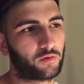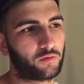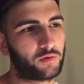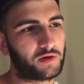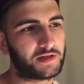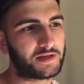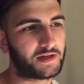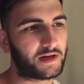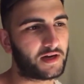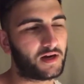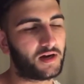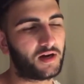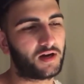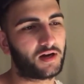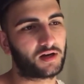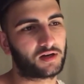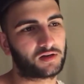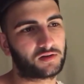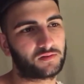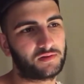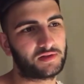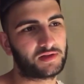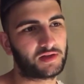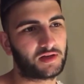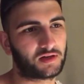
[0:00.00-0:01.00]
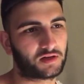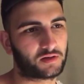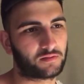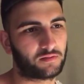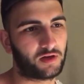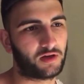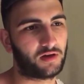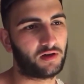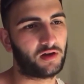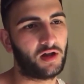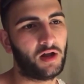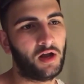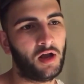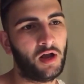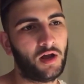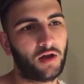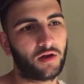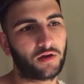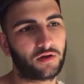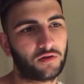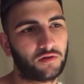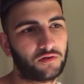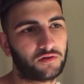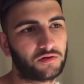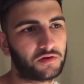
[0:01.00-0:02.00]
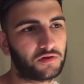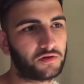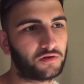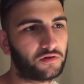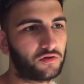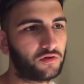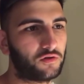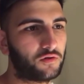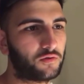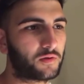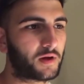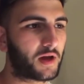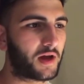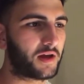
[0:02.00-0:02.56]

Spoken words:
We talked about YouTube,